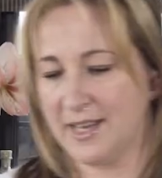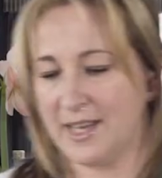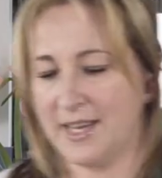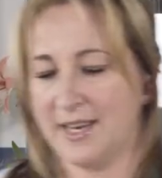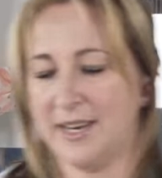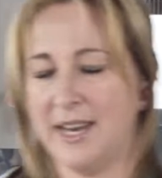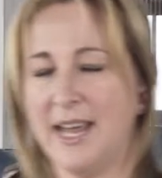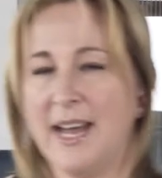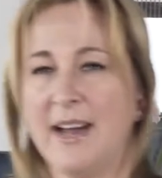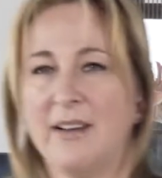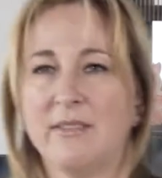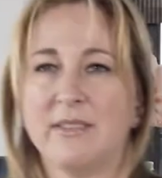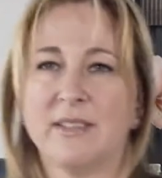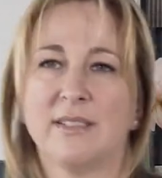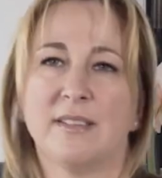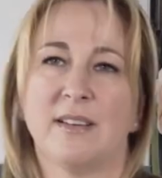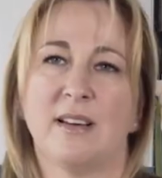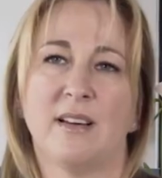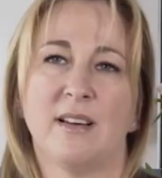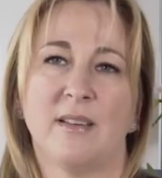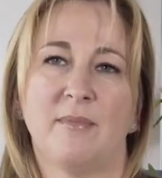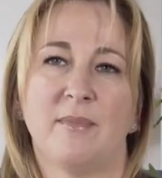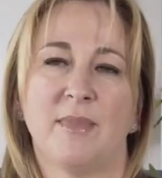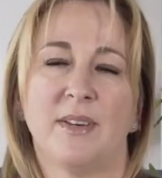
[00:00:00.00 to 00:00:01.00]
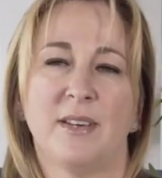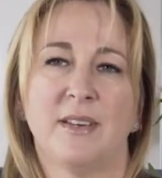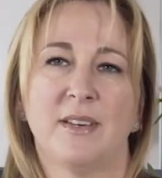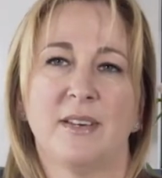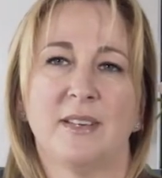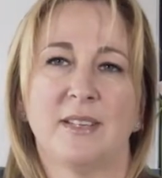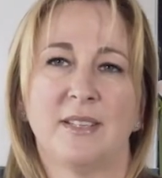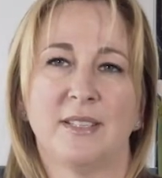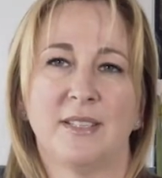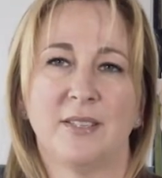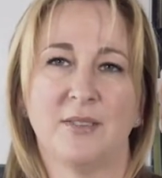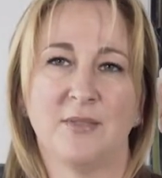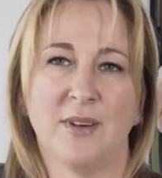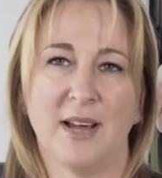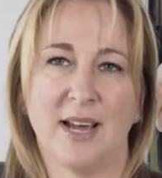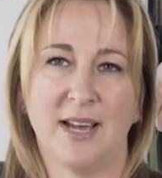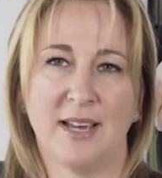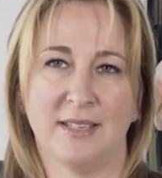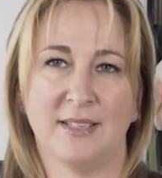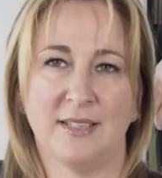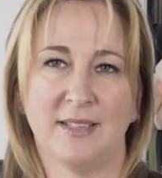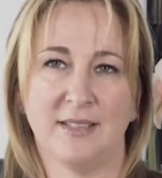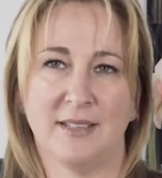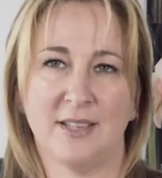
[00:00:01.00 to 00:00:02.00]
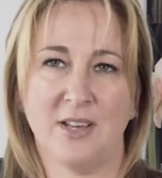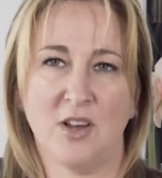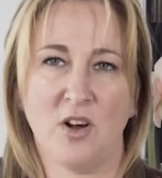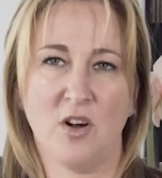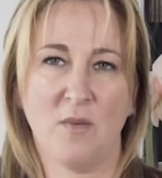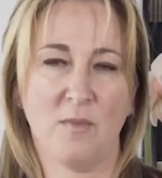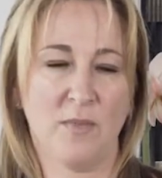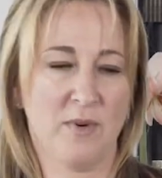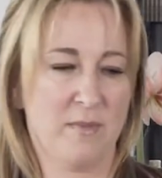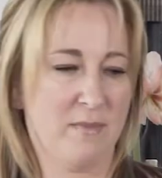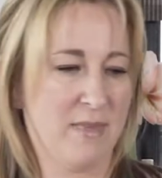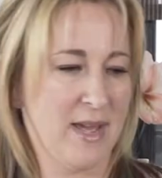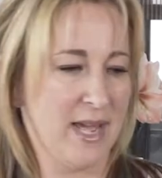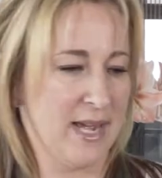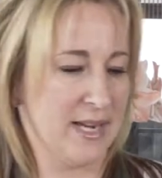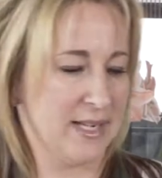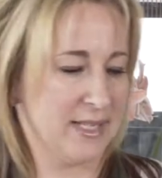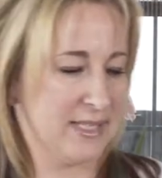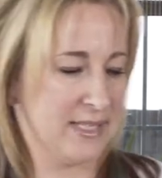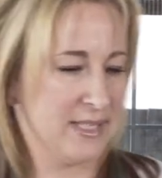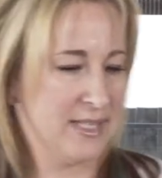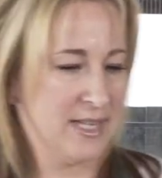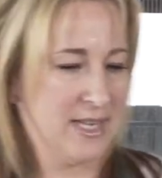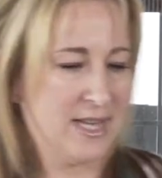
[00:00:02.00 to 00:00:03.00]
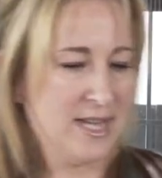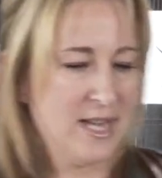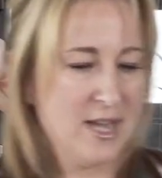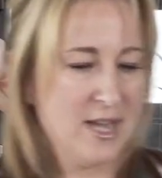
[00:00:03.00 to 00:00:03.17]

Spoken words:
And now it's time to add the almond mix.